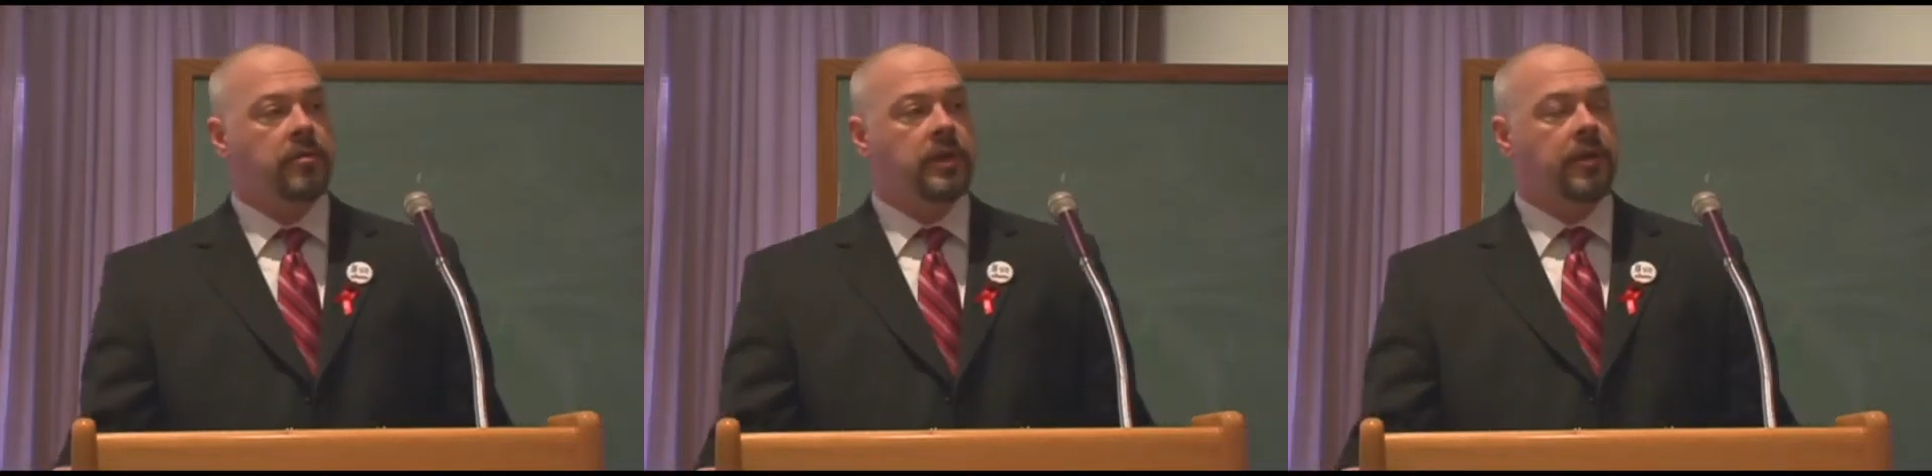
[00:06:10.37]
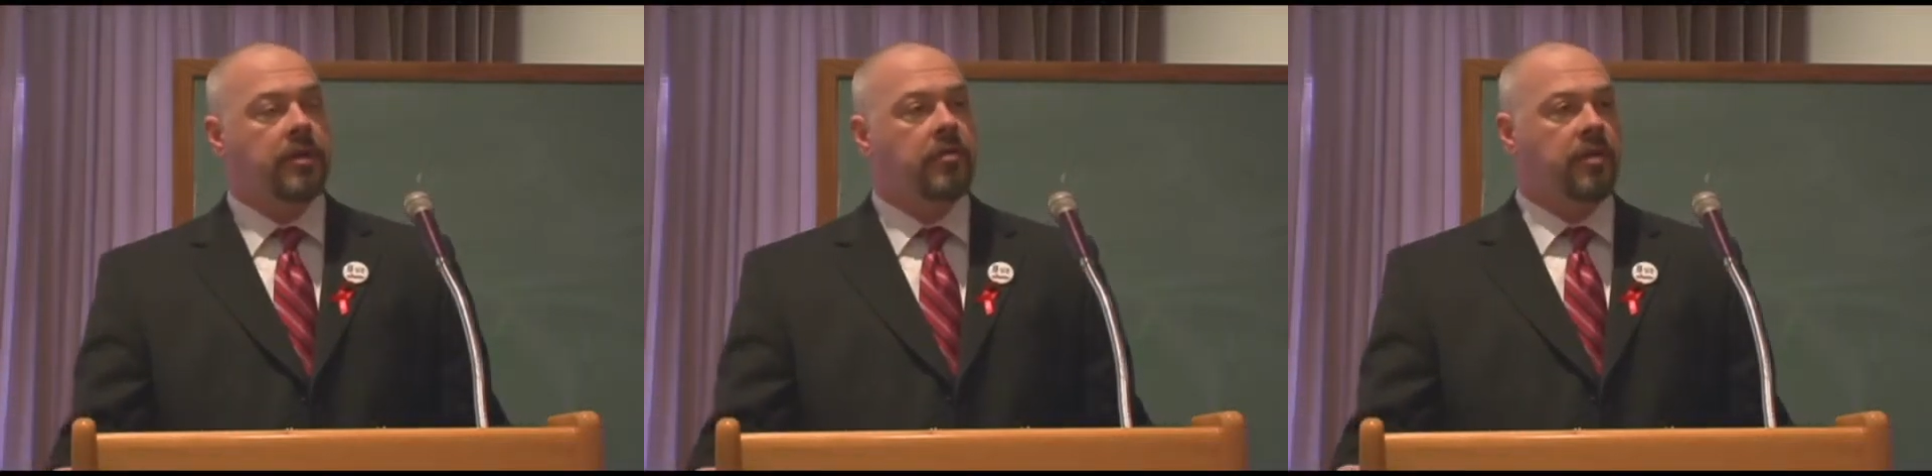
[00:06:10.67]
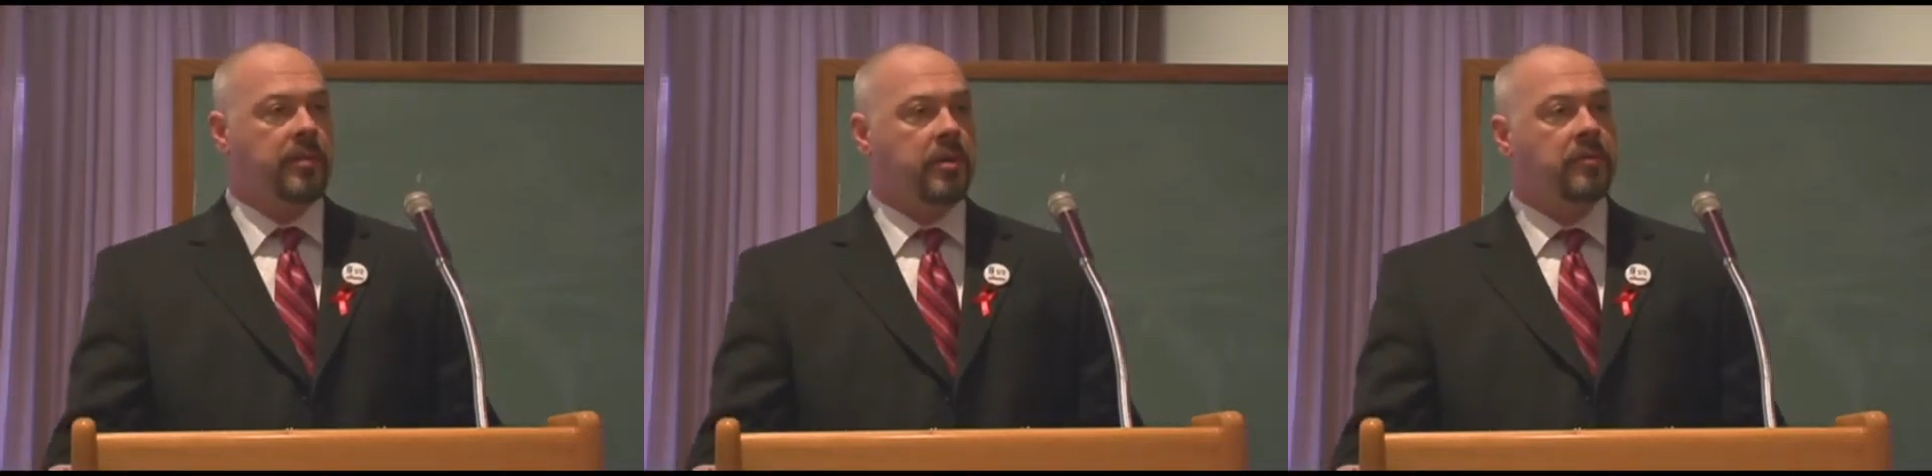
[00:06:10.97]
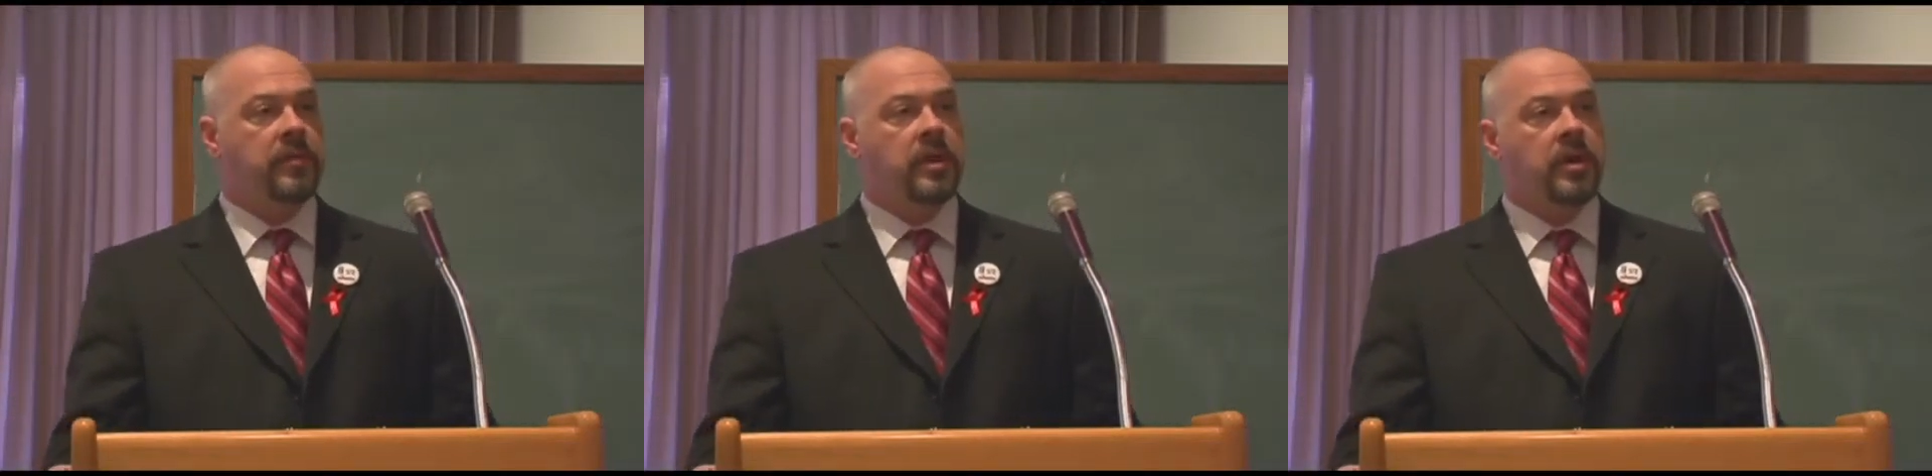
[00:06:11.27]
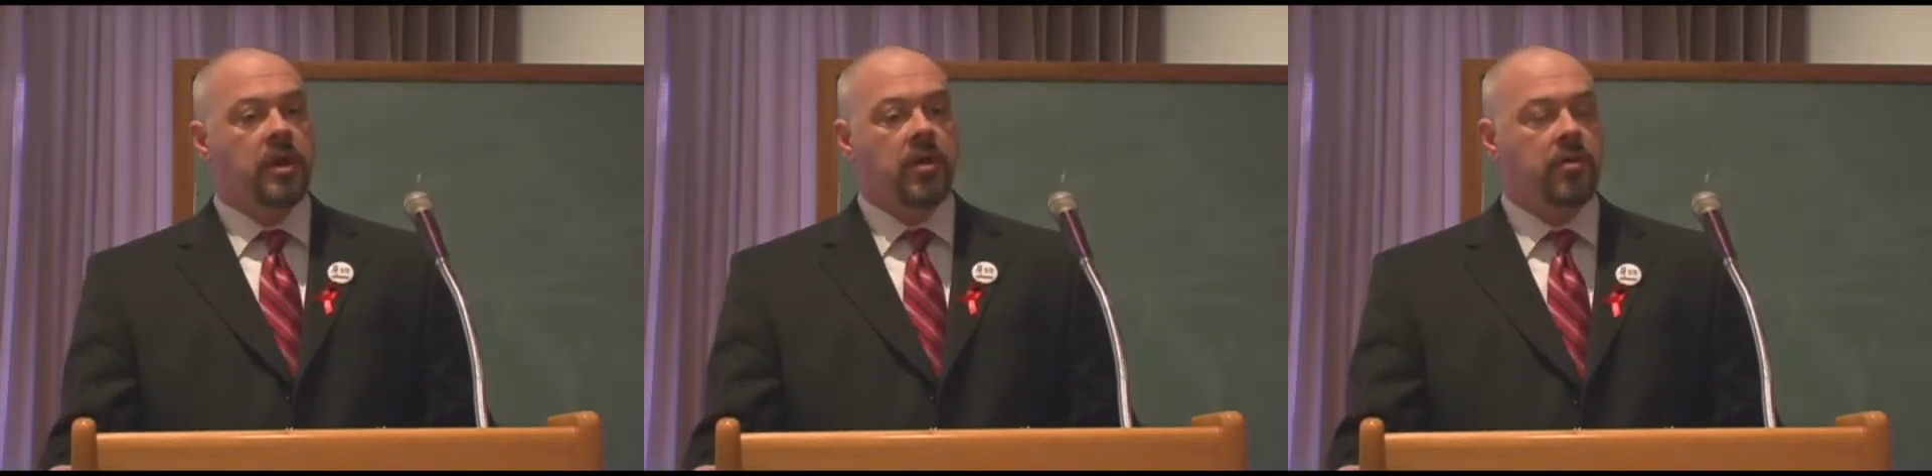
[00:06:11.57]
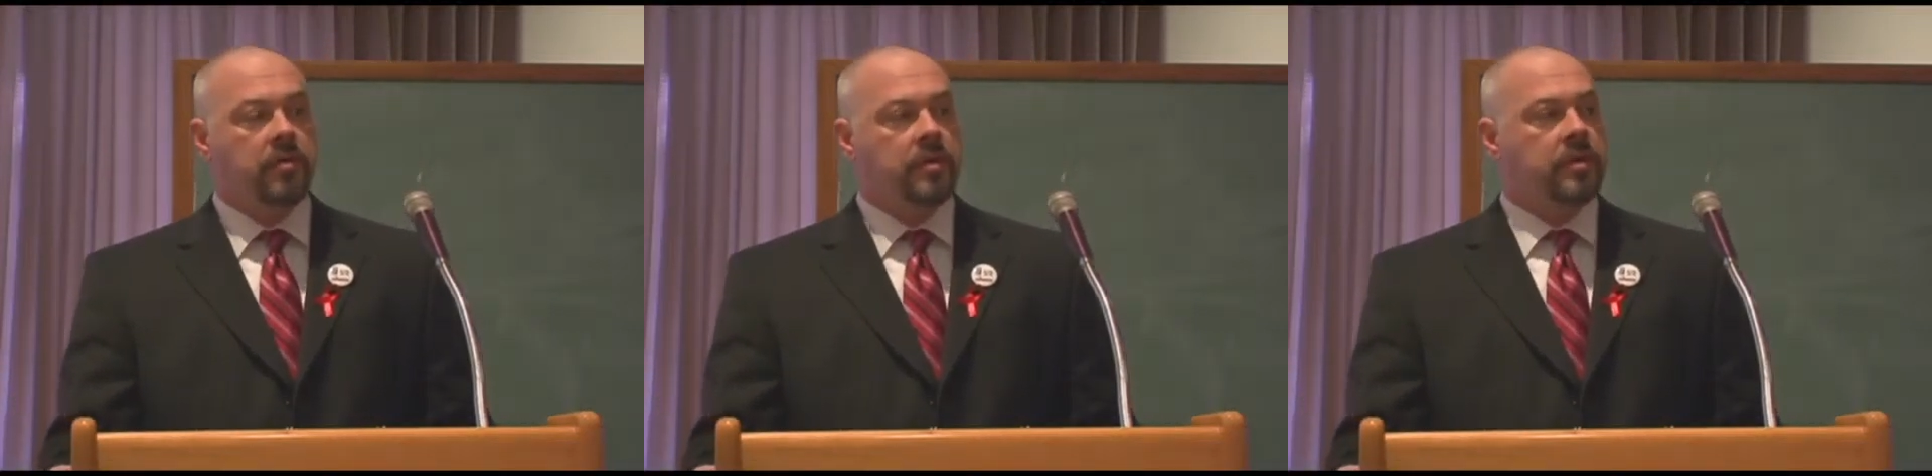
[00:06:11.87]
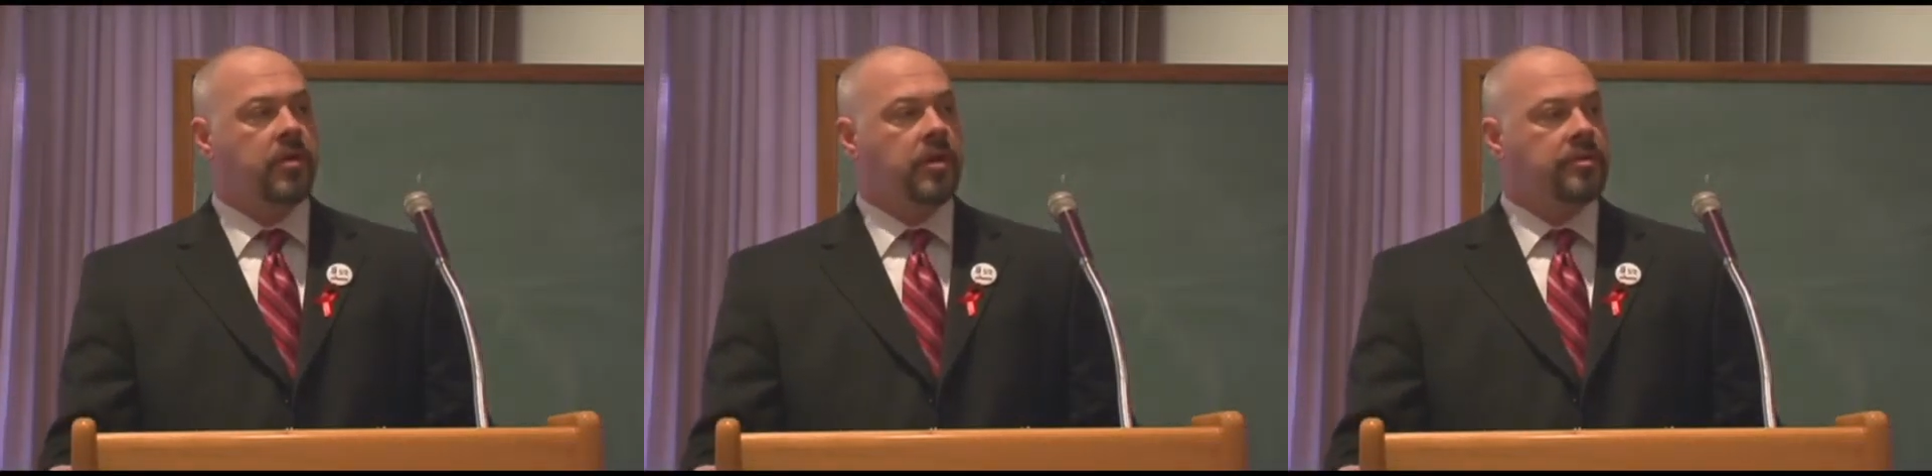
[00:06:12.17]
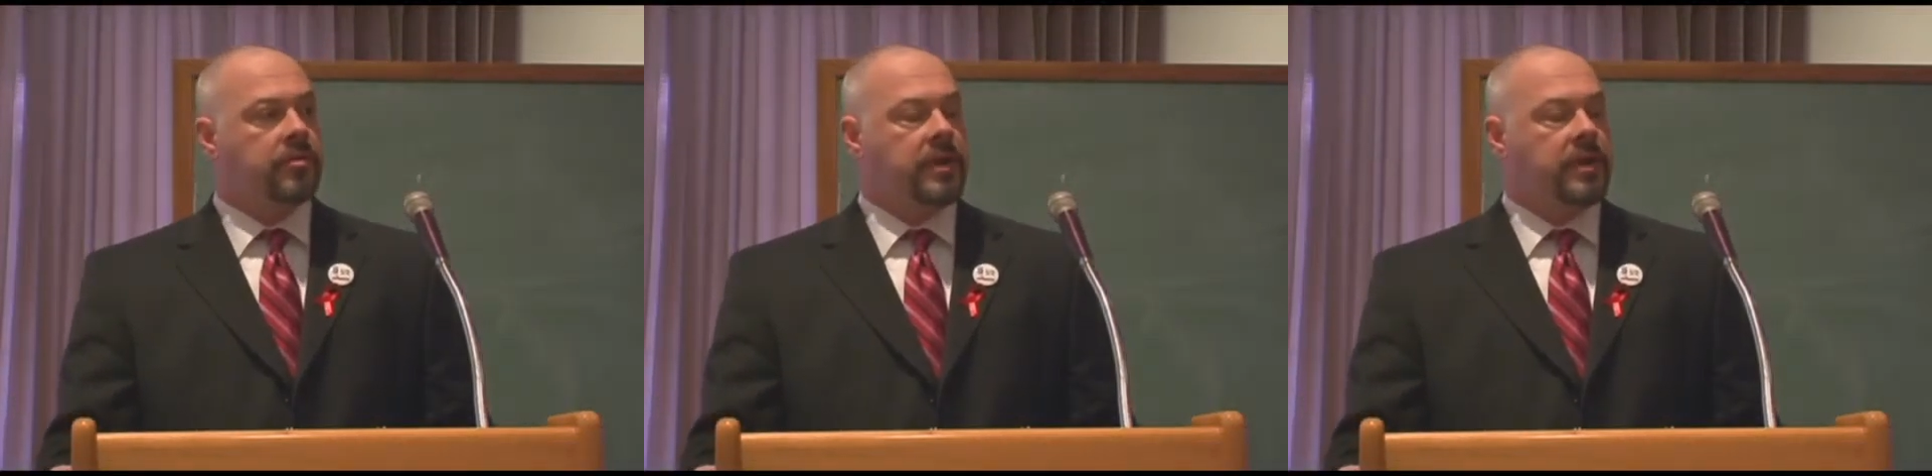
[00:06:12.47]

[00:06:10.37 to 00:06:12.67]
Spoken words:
Larry Kramer, who was an author